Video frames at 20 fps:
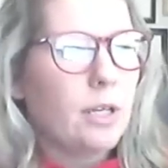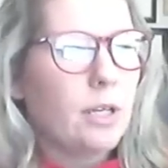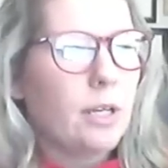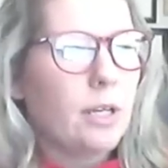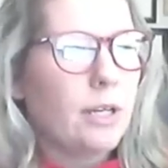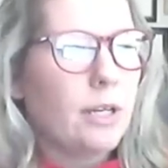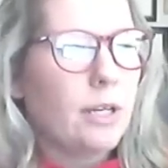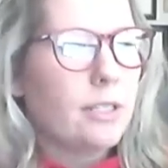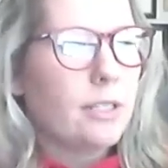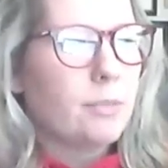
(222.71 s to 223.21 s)

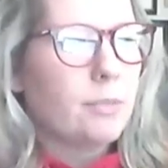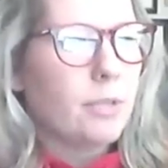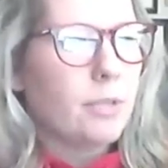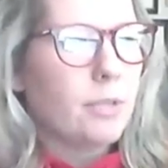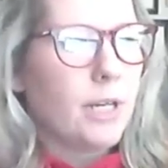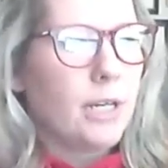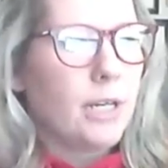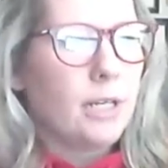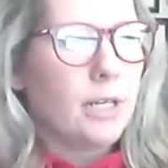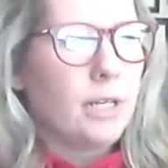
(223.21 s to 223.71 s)

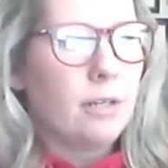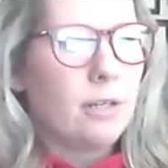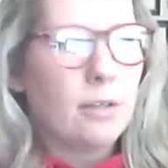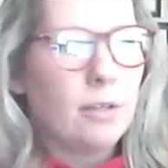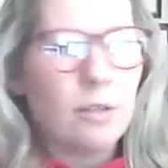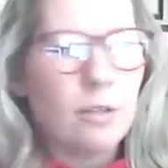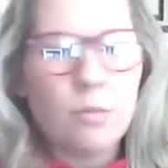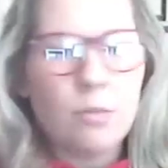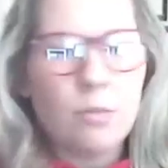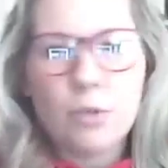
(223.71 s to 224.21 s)
explain
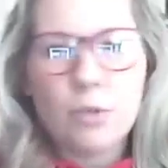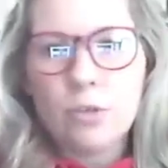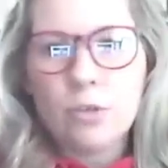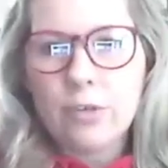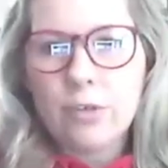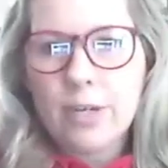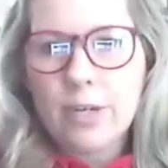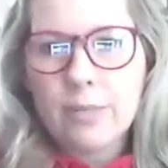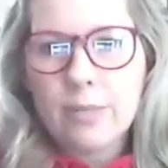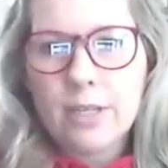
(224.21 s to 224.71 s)
the
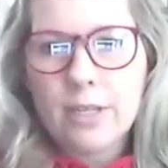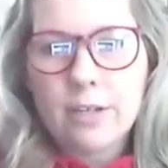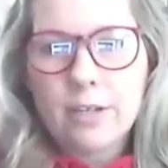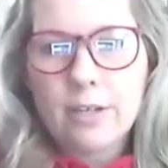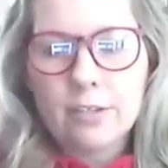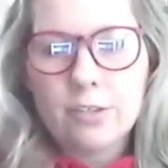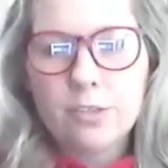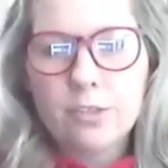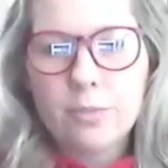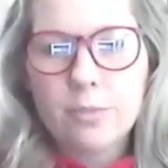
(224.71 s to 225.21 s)
program and the
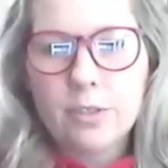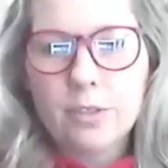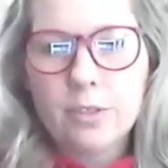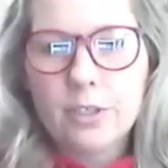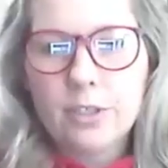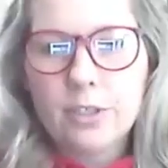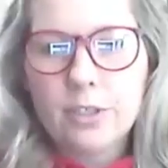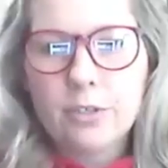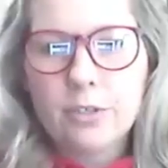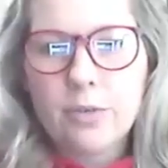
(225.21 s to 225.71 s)
eligibility
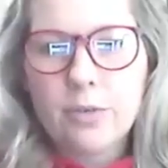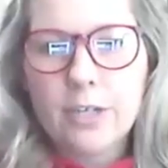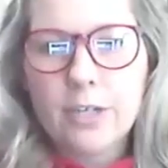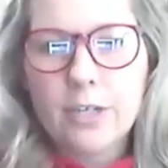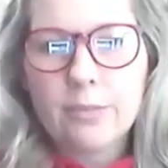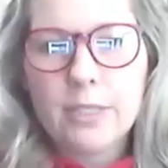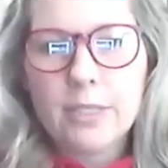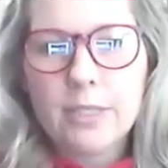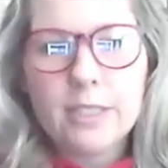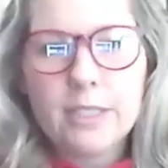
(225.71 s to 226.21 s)
requirements.